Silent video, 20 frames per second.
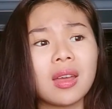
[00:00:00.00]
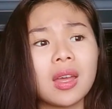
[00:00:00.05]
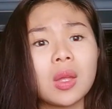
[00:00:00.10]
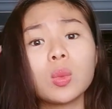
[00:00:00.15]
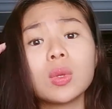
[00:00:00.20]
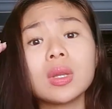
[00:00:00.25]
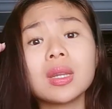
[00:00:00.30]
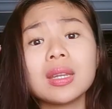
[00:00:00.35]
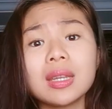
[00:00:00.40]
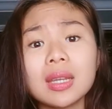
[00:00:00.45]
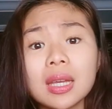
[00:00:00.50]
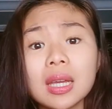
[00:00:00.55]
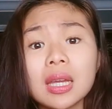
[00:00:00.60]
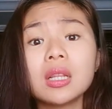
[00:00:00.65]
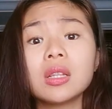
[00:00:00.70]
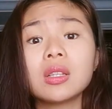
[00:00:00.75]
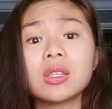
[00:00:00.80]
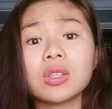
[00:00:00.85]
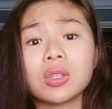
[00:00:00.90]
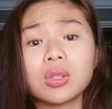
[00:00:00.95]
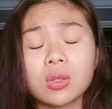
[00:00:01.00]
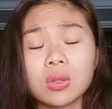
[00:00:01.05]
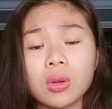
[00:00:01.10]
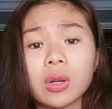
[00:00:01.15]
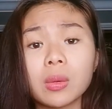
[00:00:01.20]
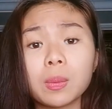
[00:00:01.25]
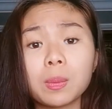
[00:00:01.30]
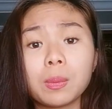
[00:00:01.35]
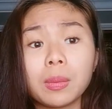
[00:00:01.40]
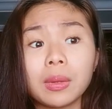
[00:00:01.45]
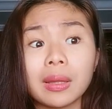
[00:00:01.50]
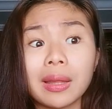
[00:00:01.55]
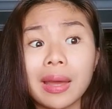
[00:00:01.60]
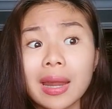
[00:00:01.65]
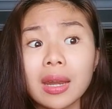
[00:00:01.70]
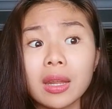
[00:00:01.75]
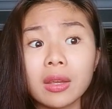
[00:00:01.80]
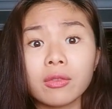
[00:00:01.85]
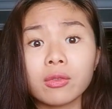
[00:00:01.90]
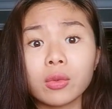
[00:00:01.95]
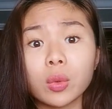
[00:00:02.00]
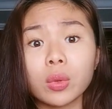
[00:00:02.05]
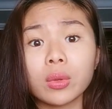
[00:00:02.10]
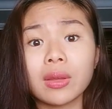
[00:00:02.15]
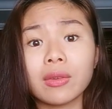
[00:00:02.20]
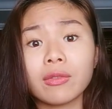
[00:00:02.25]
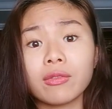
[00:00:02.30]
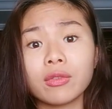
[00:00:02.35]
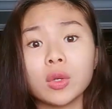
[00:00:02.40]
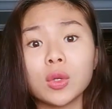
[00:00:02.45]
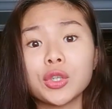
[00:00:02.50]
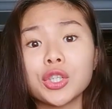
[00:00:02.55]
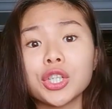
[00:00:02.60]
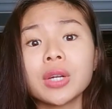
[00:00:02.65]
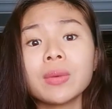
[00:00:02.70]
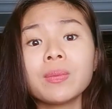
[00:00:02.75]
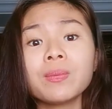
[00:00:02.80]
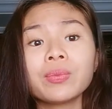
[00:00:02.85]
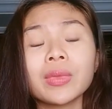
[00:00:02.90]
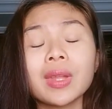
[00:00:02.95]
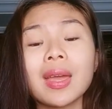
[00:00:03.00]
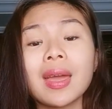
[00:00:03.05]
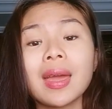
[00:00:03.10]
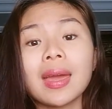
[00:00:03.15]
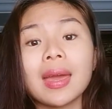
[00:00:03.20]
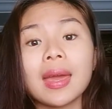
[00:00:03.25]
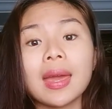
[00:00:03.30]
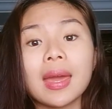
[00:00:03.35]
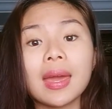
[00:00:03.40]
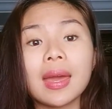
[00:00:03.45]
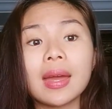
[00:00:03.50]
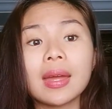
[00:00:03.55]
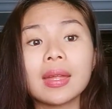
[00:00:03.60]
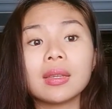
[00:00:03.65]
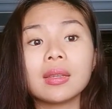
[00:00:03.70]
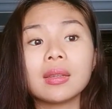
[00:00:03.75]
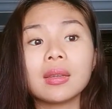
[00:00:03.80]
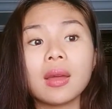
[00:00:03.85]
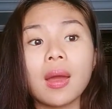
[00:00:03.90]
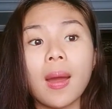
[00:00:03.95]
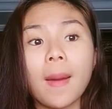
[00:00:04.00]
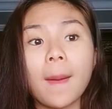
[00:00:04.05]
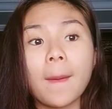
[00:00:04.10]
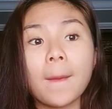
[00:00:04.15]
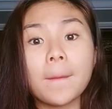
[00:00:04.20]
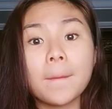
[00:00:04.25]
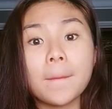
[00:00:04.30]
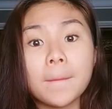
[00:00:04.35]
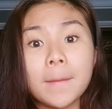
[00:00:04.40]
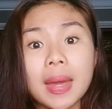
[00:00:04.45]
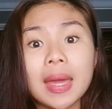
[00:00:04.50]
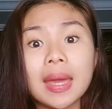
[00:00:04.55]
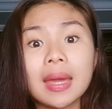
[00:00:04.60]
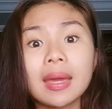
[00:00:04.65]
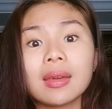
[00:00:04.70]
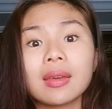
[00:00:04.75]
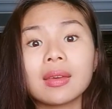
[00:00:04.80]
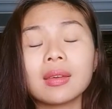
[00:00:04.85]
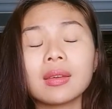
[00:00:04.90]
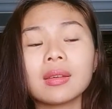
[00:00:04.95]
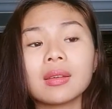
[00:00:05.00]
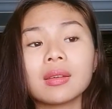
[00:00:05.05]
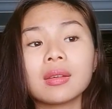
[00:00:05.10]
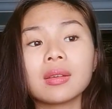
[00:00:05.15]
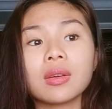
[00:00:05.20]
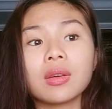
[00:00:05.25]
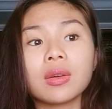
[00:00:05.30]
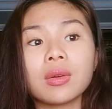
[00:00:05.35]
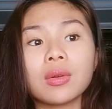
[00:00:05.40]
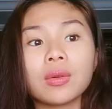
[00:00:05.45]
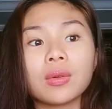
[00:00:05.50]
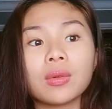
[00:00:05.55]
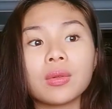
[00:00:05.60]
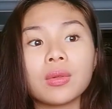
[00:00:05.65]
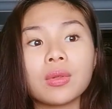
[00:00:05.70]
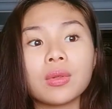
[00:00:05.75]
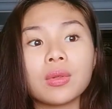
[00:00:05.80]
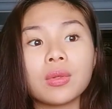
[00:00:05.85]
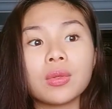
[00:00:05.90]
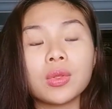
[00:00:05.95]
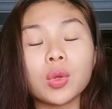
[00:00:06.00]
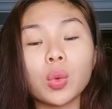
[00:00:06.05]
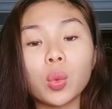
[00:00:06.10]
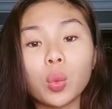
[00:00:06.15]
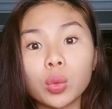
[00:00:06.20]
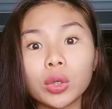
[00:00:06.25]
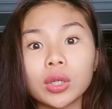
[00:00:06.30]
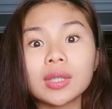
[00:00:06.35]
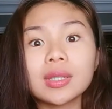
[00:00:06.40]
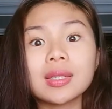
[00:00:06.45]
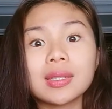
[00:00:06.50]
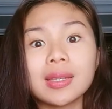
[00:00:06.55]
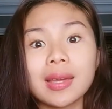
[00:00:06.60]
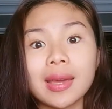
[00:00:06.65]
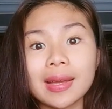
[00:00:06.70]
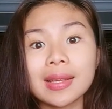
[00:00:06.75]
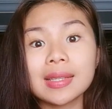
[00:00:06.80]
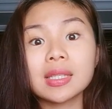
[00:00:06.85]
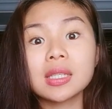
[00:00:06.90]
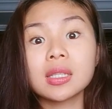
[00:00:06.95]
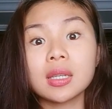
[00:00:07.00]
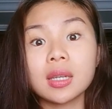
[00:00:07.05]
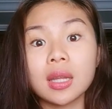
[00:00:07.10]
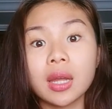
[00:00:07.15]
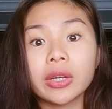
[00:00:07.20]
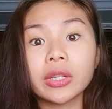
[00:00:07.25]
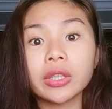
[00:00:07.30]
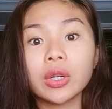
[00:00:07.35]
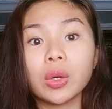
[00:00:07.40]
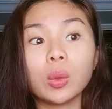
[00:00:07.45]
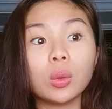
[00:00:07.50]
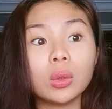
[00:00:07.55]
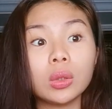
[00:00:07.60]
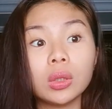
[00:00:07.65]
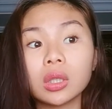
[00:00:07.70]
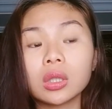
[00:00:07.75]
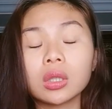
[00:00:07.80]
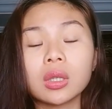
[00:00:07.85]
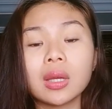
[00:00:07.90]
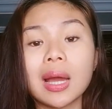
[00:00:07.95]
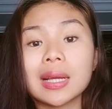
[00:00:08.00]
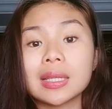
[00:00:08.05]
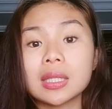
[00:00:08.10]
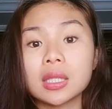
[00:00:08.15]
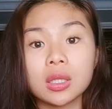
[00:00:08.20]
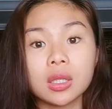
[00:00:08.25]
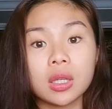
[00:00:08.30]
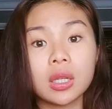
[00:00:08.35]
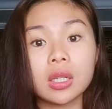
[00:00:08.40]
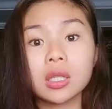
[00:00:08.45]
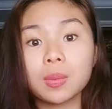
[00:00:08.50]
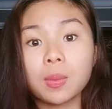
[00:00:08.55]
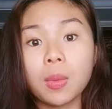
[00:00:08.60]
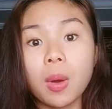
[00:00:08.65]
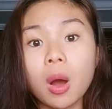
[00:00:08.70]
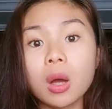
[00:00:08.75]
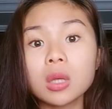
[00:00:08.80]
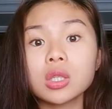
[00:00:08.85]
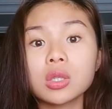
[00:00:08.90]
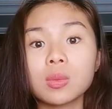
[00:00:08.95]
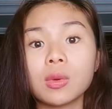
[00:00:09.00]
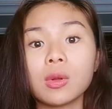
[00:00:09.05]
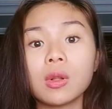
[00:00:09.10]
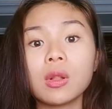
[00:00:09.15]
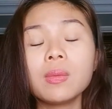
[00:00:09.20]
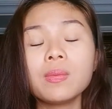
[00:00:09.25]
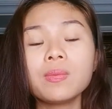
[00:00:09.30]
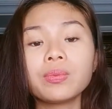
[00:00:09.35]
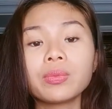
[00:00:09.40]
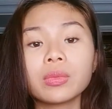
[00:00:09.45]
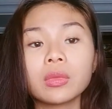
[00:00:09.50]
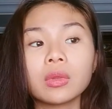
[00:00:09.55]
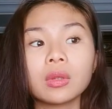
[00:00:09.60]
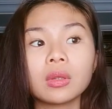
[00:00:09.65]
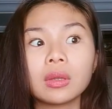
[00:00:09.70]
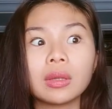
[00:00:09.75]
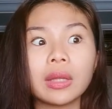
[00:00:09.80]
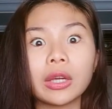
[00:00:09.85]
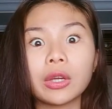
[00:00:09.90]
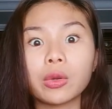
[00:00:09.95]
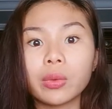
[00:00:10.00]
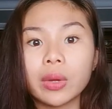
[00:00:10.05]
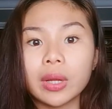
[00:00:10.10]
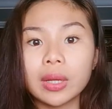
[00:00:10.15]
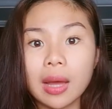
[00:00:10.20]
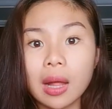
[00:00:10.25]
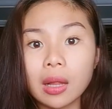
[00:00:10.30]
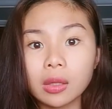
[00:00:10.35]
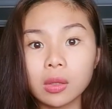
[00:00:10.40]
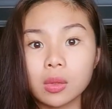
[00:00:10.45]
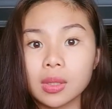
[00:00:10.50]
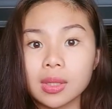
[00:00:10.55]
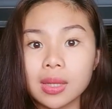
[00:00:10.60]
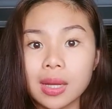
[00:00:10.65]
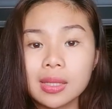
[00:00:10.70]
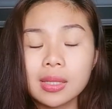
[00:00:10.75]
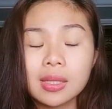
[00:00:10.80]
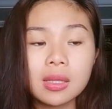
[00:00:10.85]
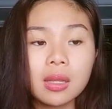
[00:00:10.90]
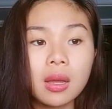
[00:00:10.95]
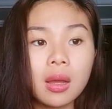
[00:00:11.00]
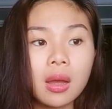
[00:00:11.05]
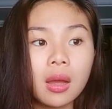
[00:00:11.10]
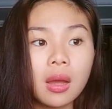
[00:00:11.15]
and we need to start planning for that future and make the worst case scenario look as good as possible, like Ray Dalio says.